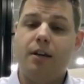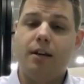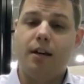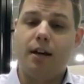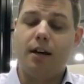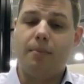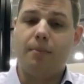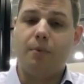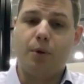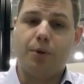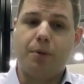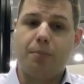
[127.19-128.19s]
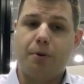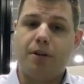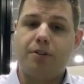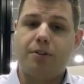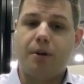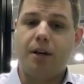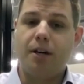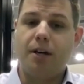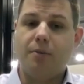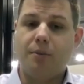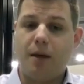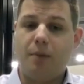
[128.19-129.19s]
what the pressure rating
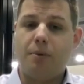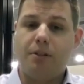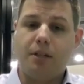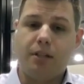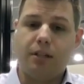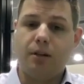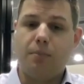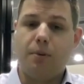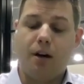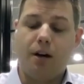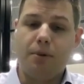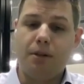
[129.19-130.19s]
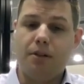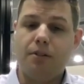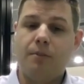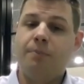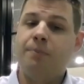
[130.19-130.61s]
of that particular pipe is,